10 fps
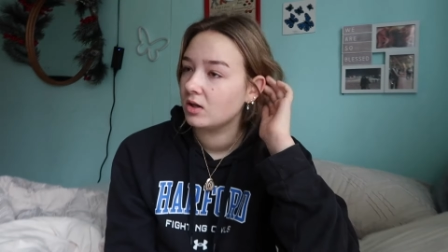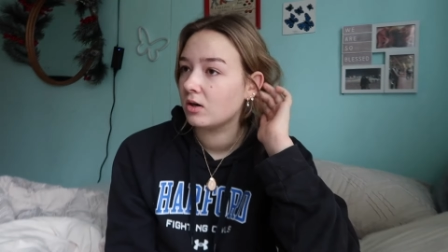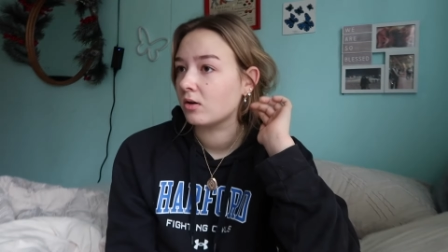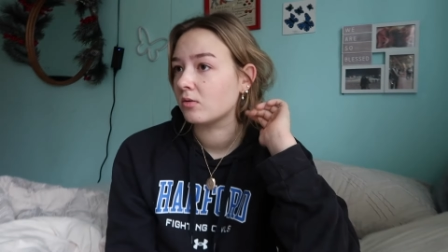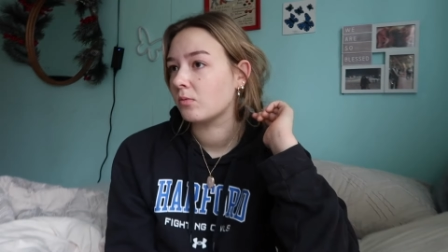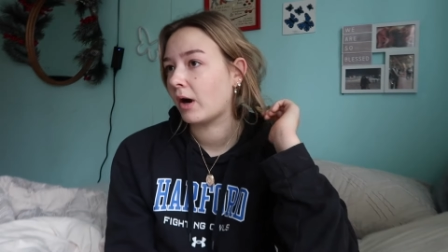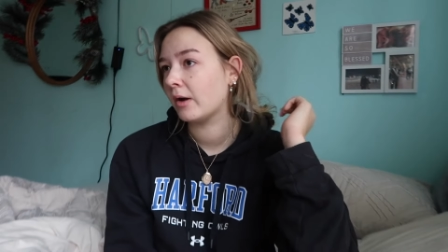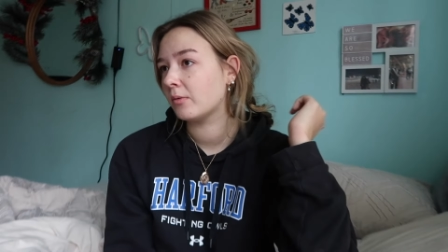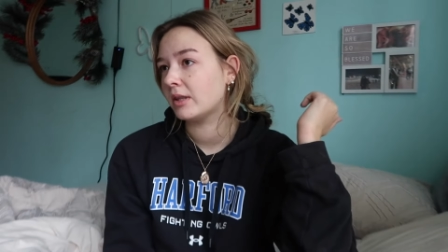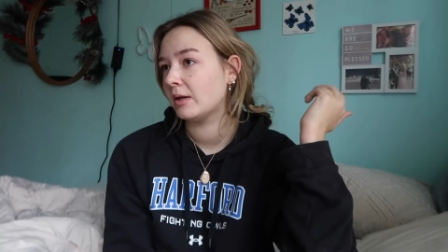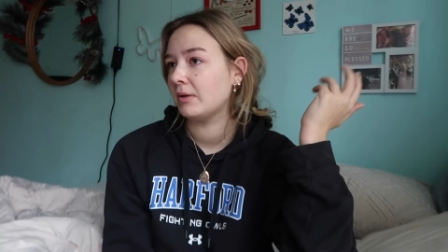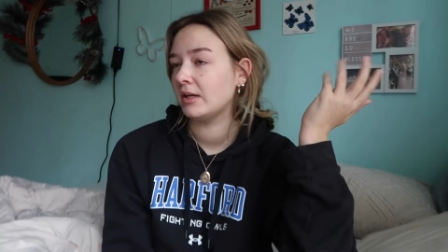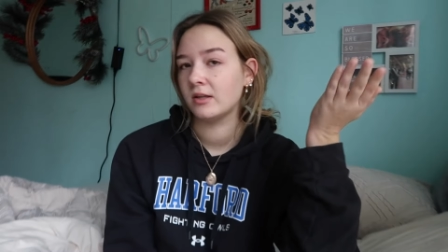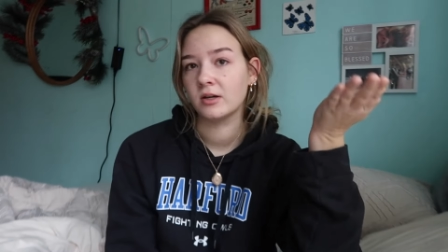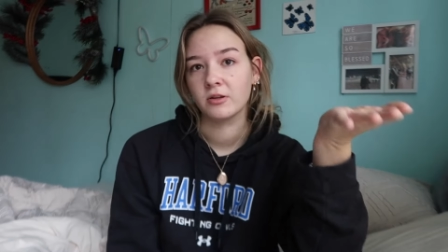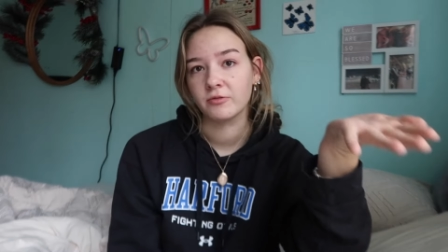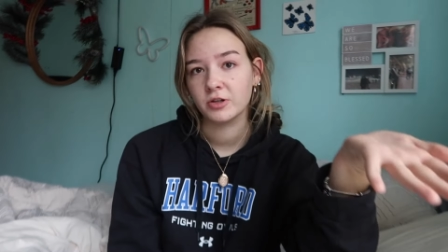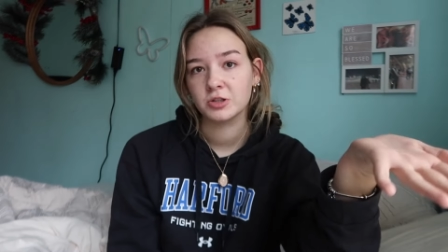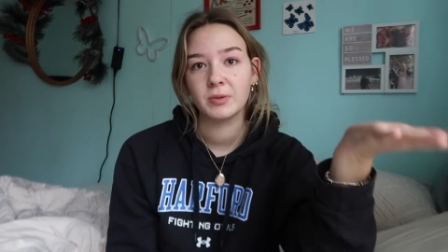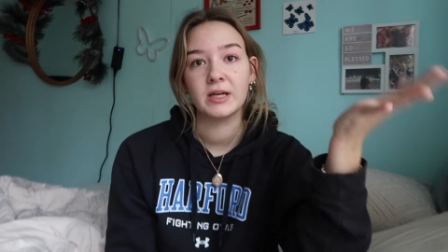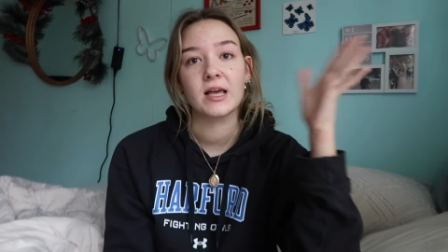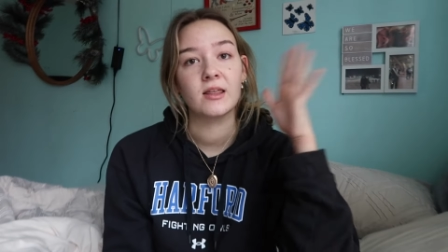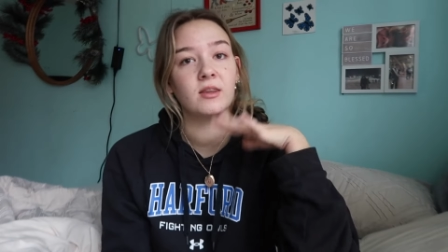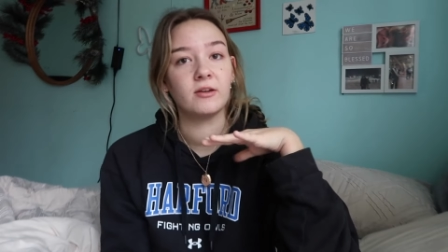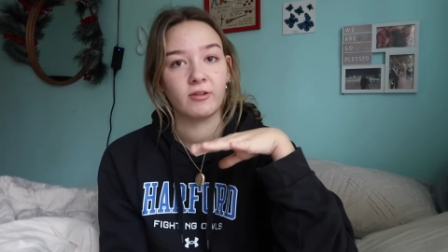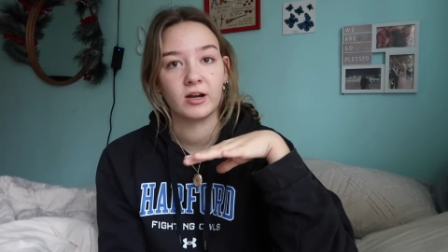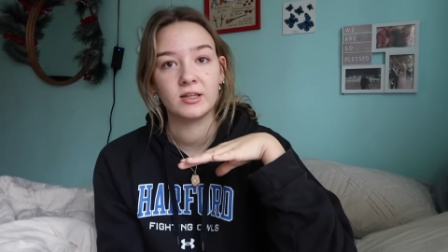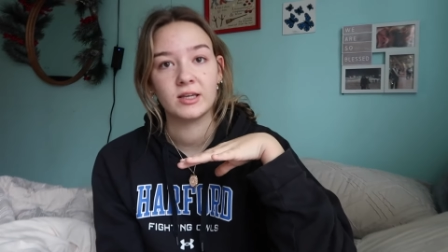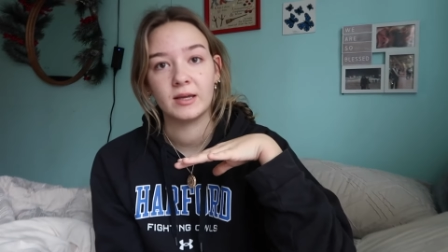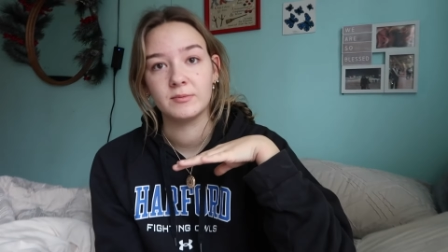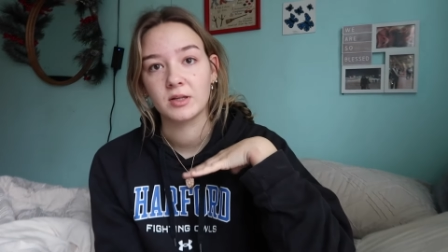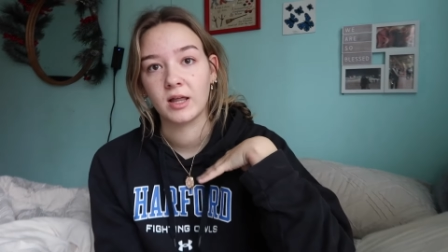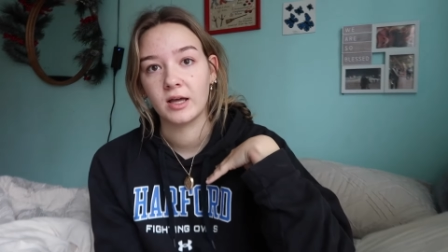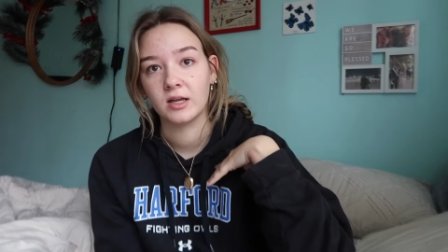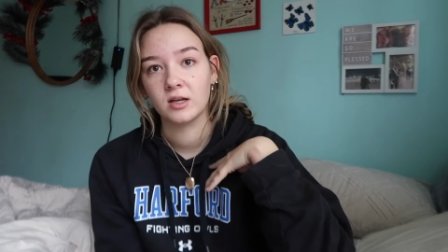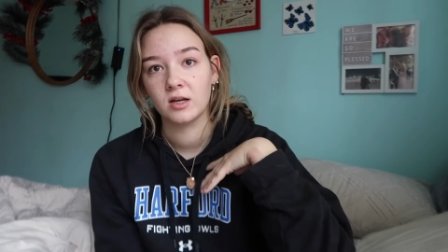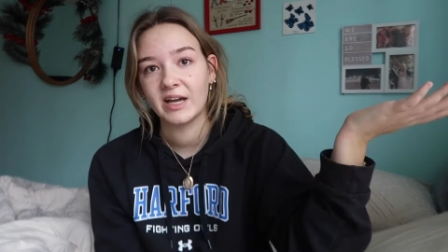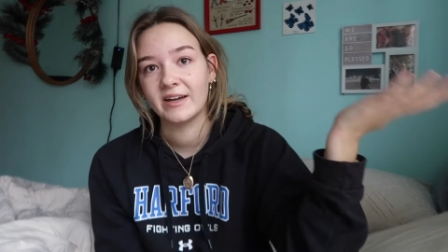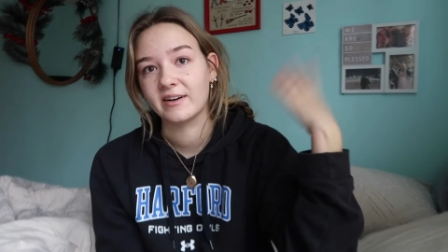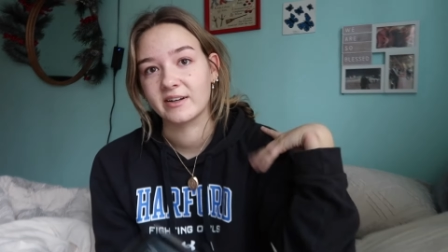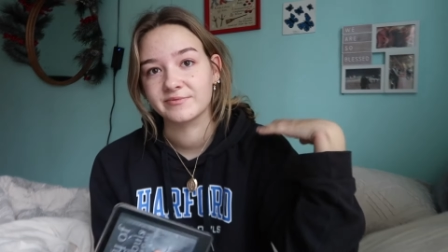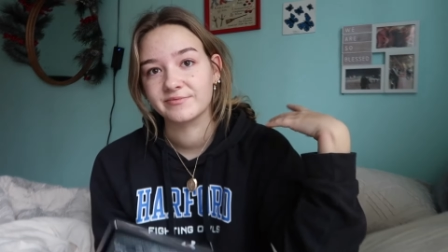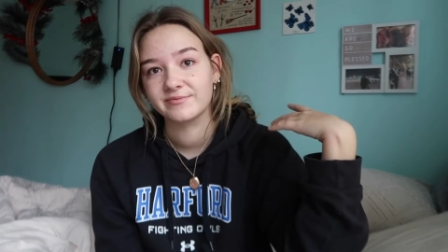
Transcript: You know, why would they be in there in the first place? And then they finally came to light. I don't know.